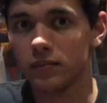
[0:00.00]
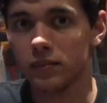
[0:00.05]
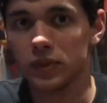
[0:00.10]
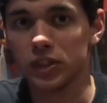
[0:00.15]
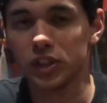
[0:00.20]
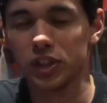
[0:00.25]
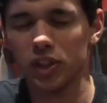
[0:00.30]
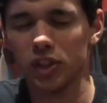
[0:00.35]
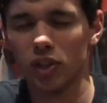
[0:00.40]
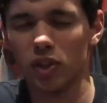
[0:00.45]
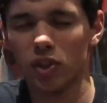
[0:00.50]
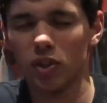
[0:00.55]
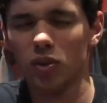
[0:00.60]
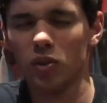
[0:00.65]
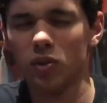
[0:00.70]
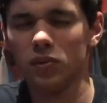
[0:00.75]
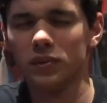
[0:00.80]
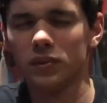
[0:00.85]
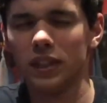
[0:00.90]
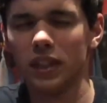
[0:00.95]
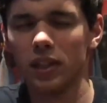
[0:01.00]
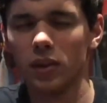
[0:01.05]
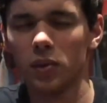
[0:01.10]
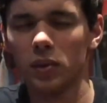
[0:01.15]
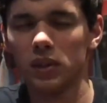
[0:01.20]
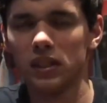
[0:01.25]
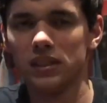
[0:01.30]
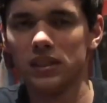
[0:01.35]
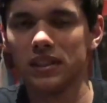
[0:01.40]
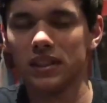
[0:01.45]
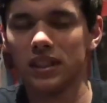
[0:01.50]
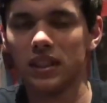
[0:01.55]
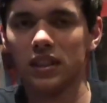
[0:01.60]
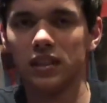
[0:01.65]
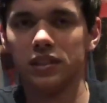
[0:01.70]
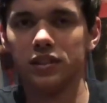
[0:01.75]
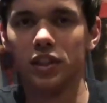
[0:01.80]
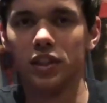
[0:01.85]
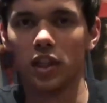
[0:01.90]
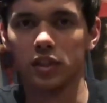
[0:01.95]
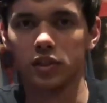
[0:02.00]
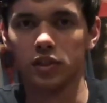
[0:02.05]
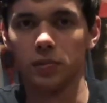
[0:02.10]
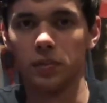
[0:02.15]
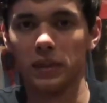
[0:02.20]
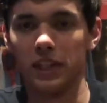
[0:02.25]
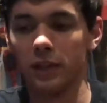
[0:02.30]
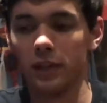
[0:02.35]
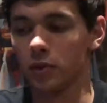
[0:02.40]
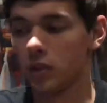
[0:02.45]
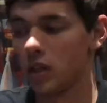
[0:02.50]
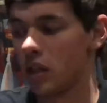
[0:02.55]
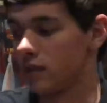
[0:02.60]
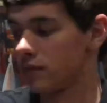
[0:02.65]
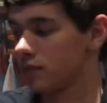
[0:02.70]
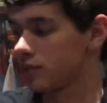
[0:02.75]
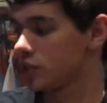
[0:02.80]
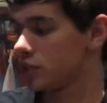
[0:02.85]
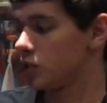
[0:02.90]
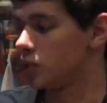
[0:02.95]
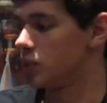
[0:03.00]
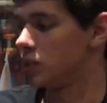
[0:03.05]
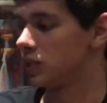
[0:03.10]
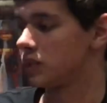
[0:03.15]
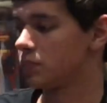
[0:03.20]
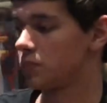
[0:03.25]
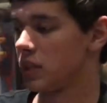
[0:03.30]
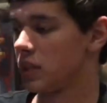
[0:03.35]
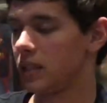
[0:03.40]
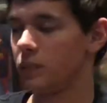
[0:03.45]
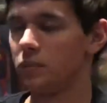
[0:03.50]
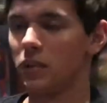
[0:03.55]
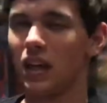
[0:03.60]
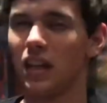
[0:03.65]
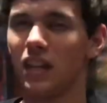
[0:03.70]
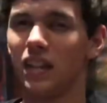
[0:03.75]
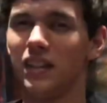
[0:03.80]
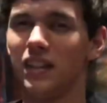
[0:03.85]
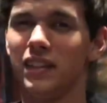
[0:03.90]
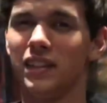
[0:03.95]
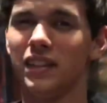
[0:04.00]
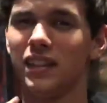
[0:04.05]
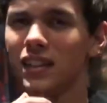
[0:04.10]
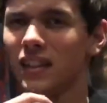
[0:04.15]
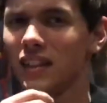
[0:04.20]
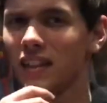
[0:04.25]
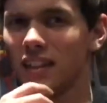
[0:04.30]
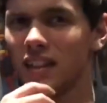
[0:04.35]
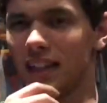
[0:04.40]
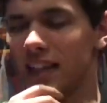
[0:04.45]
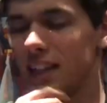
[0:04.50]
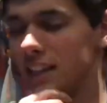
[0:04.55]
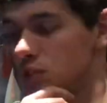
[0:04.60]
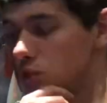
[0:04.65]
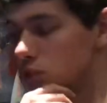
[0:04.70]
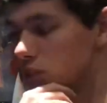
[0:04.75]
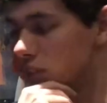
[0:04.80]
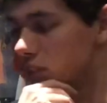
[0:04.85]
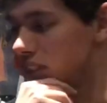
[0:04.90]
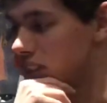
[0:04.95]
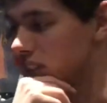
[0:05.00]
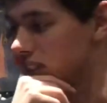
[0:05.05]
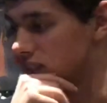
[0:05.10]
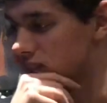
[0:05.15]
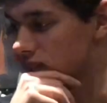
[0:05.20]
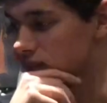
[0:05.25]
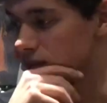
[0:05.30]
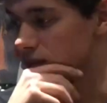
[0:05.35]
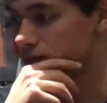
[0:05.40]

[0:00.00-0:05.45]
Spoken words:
So there was Dr. Bancroft, who was played by Andrea